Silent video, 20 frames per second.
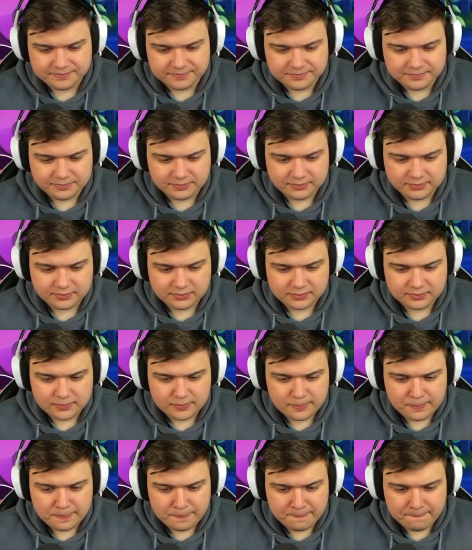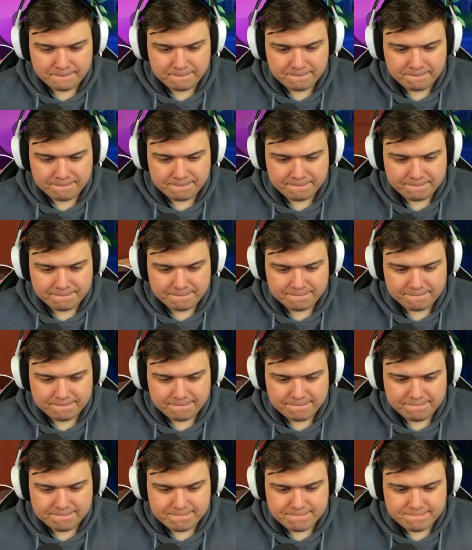
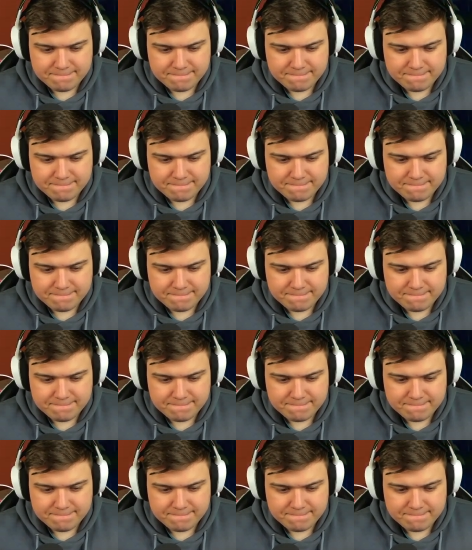(no one is talking)